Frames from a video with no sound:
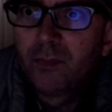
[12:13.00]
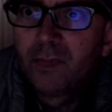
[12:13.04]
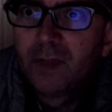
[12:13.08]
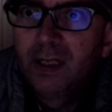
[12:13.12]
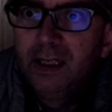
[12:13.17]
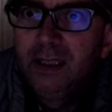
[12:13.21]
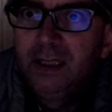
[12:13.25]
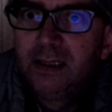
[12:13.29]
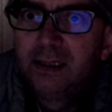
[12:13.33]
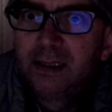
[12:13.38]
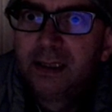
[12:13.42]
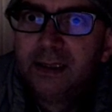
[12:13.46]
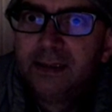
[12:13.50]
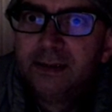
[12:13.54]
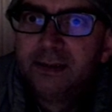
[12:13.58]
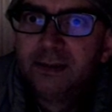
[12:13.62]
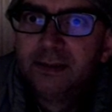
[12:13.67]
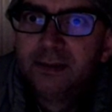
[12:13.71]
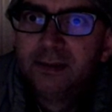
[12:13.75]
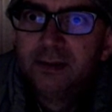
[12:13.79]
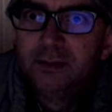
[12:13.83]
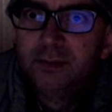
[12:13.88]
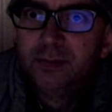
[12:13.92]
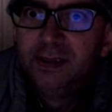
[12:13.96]
That gets us
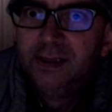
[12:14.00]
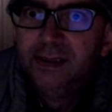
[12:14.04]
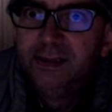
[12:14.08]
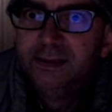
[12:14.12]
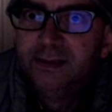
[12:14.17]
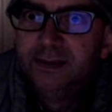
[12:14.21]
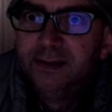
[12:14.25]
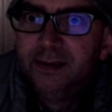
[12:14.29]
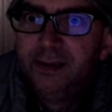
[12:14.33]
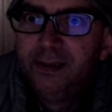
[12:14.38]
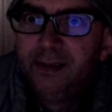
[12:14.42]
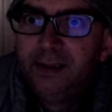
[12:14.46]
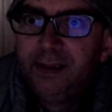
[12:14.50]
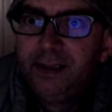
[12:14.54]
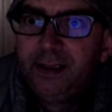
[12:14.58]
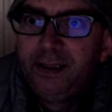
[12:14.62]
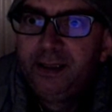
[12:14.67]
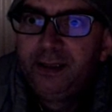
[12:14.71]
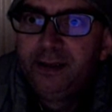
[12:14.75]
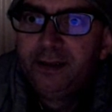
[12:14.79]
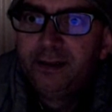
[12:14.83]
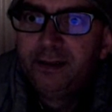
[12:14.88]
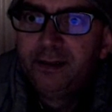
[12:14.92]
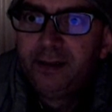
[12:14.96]
to place a 9
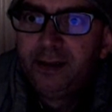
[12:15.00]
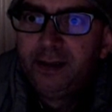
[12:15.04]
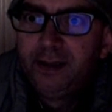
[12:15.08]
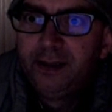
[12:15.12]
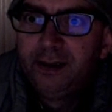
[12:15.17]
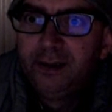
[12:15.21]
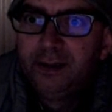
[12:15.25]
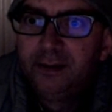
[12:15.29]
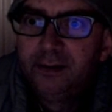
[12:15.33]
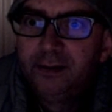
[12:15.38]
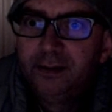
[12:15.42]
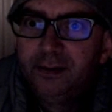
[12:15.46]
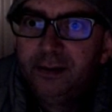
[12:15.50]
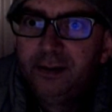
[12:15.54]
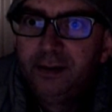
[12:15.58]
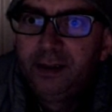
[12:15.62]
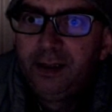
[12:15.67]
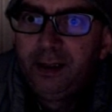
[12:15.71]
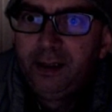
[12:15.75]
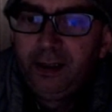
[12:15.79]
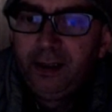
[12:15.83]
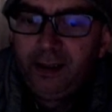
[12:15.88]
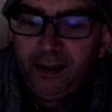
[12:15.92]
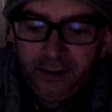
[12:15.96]
here, here, and
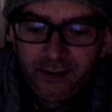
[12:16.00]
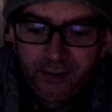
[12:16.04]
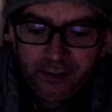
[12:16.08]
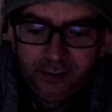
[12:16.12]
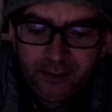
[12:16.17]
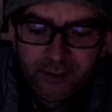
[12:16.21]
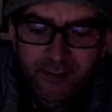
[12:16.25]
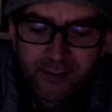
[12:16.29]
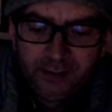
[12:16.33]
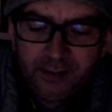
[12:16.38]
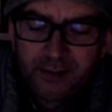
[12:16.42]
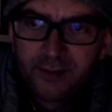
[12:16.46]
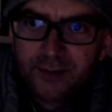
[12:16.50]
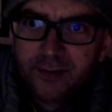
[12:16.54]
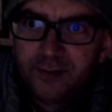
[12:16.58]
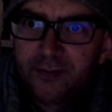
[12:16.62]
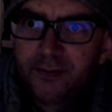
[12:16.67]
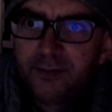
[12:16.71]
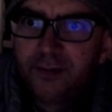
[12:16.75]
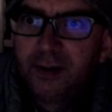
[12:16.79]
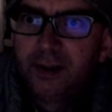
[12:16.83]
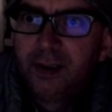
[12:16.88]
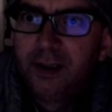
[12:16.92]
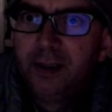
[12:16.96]
here. That's a
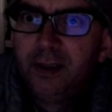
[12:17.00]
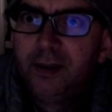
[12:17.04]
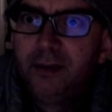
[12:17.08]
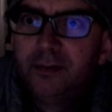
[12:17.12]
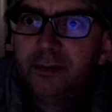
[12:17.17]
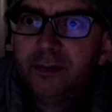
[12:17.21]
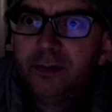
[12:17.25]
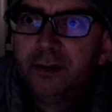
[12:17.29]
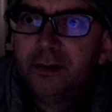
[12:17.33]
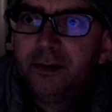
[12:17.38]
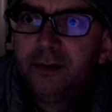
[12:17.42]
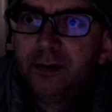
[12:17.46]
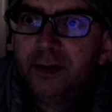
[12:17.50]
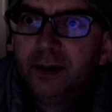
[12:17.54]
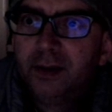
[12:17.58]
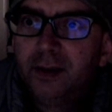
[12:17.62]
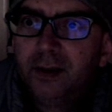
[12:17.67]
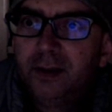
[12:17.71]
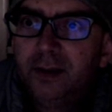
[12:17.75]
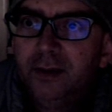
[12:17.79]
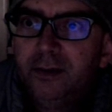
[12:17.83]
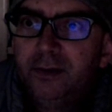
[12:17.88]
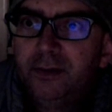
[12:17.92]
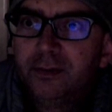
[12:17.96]
5, a 5,
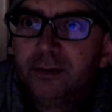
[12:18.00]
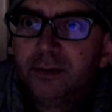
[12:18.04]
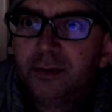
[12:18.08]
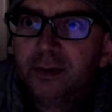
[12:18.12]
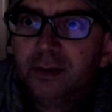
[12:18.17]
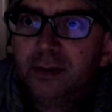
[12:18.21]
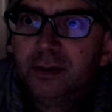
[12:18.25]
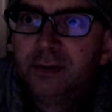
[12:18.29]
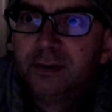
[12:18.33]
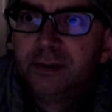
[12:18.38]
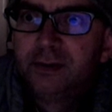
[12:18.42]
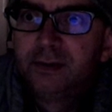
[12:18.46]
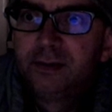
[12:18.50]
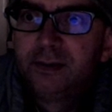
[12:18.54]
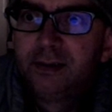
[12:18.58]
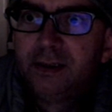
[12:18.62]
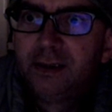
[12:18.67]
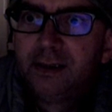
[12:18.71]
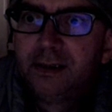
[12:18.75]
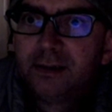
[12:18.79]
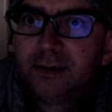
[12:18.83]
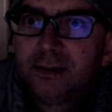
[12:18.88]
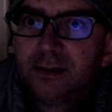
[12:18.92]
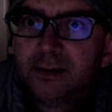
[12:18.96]
a
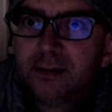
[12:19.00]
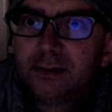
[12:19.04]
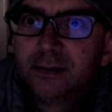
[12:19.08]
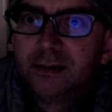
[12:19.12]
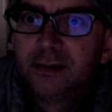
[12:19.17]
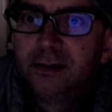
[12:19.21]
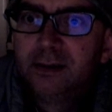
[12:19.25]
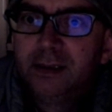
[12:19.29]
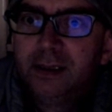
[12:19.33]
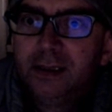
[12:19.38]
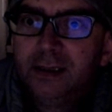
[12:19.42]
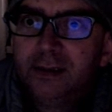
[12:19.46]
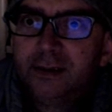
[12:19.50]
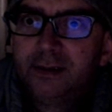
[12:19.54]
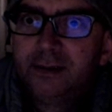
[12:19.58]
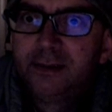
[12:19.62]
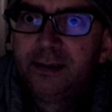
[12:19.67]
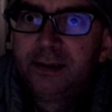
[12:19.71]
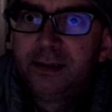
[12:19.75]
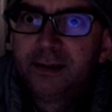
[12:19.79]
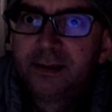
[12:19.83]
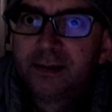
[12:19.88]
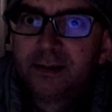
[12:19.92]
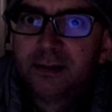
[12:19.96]
6, and a
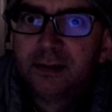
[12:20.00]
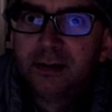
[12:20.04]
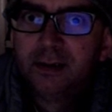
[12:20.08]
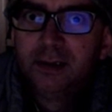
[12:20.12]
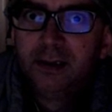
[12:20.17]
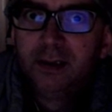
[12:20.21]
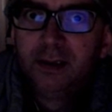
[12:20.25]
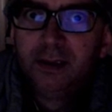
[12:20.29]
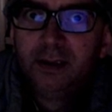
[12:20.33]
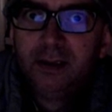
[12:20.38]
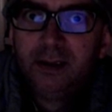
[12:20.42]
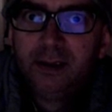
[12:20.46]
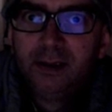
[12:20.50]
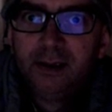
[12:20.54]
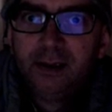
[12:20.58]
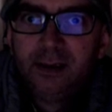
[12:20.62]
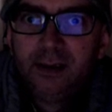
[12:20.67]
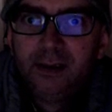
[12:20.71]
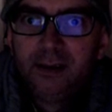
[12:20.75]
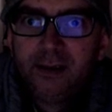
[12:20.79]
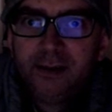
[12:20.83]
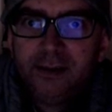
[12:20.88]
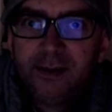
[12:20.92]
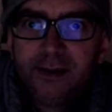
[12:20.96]
6.
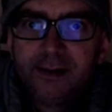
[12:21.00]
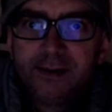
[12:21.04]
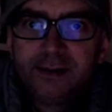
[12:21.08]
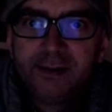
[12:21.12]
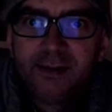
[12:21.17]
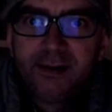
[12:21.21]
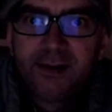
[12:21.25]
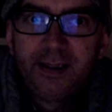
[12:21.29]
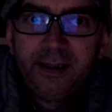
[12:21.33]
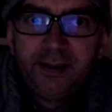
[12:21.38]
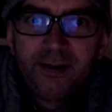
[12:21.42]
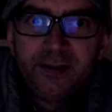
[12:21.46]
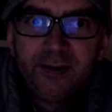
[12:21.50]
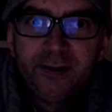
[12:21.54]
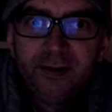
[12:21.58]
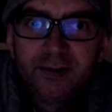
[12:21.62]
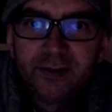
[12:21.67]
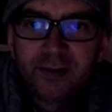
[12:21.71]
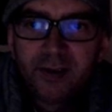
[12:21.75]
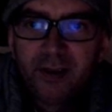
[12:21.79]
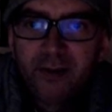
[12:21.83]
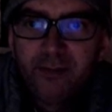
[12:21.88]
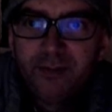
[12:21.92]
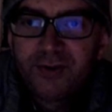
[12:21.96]
That's today's New York
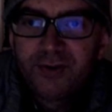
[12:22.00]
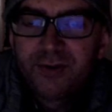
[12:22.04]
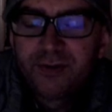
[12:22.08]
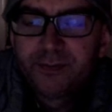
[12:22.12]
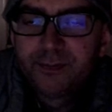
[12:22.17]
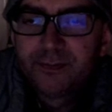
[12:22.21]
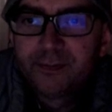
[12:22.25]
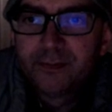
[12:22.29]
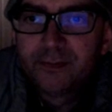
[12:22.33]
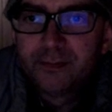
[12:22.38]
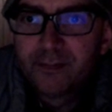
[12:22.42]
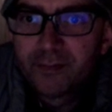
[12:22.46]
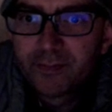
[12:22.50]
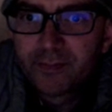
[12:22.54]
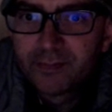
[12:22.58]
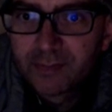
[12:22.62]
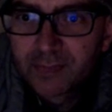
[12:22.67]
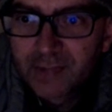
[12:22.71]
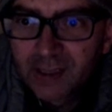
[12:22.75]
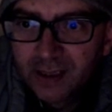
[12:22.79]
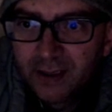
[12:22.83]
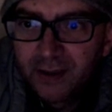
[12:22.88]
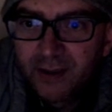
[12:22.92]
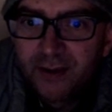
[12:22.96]
Times
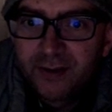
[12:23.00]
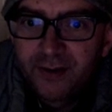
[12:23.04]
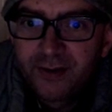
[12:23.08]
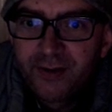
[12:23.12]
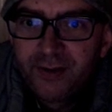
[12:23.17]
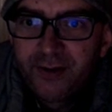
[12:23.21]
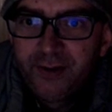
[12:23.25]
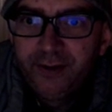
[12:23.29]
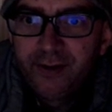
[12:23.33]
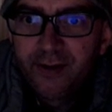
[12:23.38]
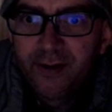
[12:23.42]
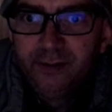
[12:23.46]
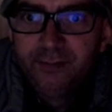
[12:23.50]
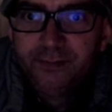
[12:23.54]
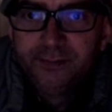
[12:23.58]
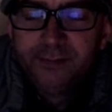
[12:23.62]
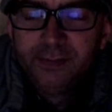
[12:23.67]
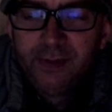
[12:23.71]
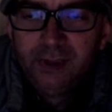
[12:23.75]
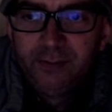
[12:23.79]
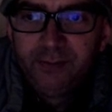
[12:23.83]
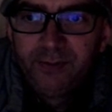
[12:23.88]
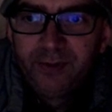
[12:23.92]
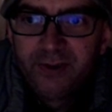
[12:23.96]
hard Sudoku.
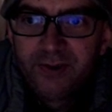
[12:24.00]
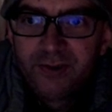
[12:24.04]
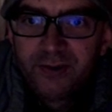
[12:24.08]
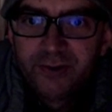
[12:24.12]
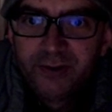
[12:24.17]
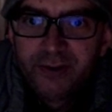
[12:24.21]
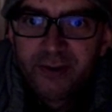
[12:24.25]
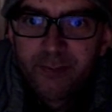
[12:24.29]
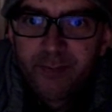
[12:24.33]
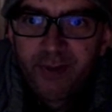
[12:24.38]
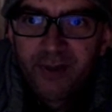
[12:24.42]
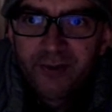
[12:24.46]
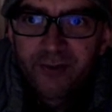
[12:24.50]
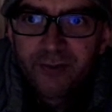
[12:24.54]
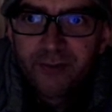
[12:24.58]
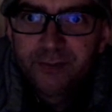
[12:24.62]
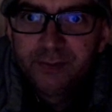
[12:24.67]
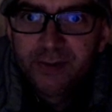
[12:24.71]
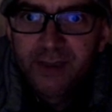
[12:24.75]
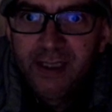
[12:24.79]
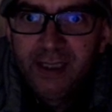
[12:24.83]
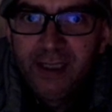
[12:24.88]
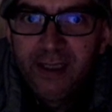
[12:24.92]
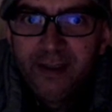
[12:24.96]
Hope you enjoyed the puzzle,
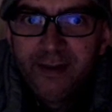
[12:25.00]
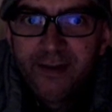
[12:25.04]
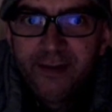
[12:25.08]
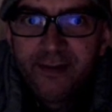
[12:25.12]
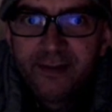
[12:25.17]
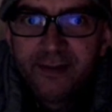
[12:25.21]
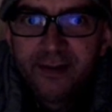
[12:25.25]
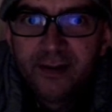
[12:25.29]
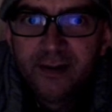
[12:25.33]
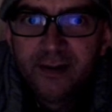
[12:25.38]
and